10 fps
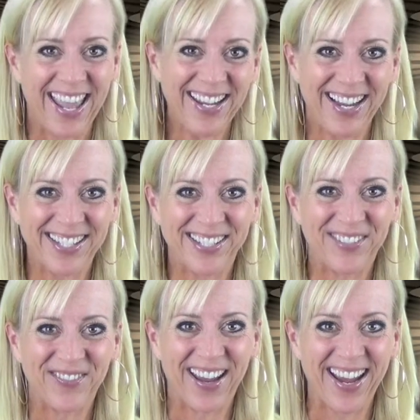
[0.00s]
Hey
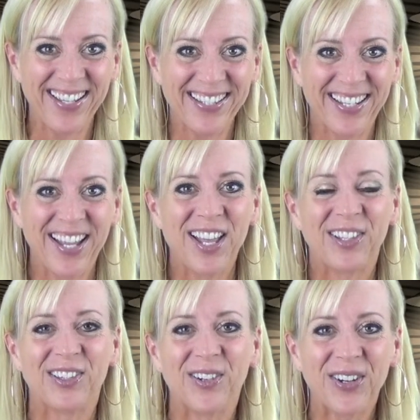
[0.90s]
costume fans,
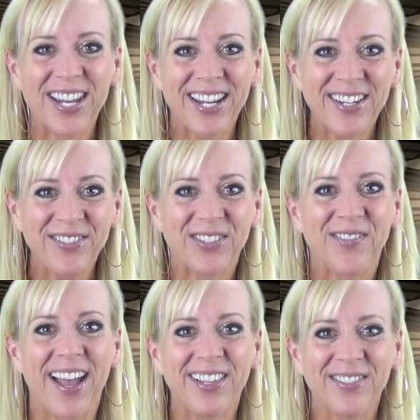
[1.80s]
Lori here from
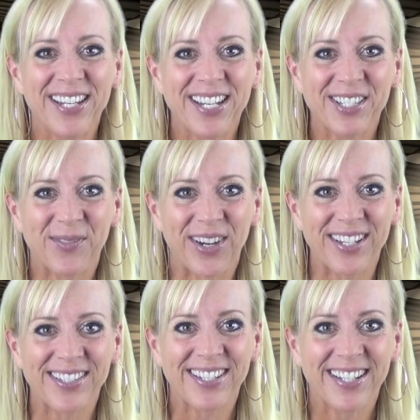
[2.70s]
Halloween
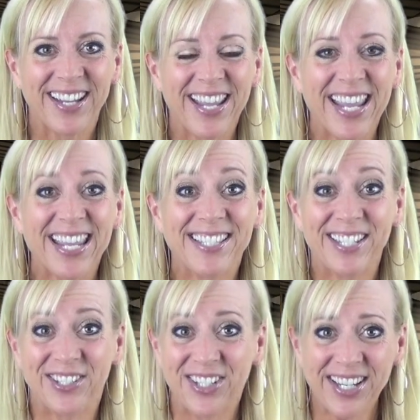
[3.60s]
Express. Is
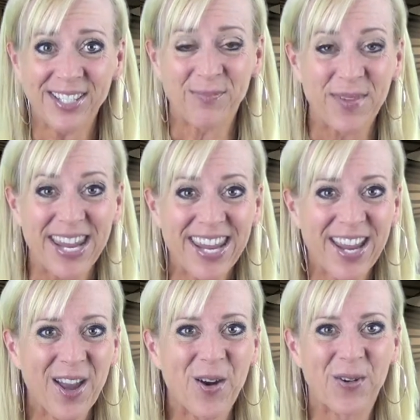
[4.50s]
it just me,
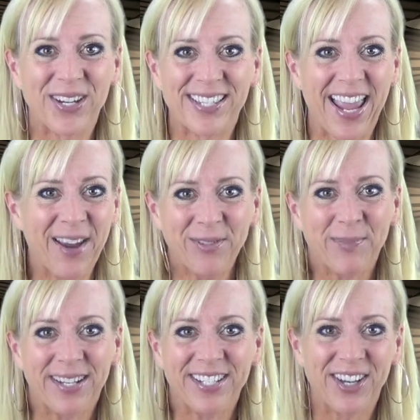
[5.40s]
or is
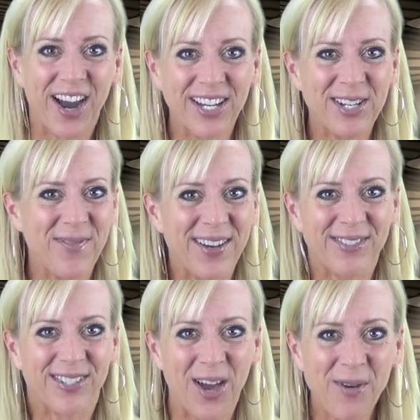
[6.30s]
everybody talking about
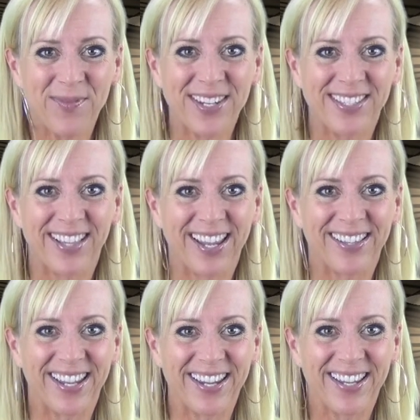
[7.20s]
zombies
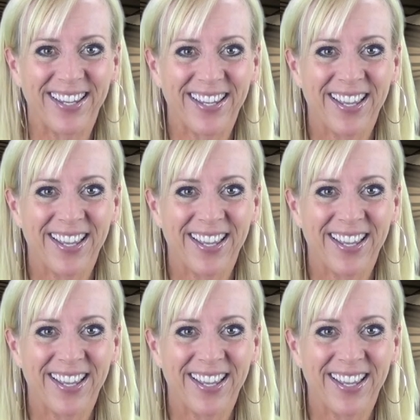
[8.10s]
lately?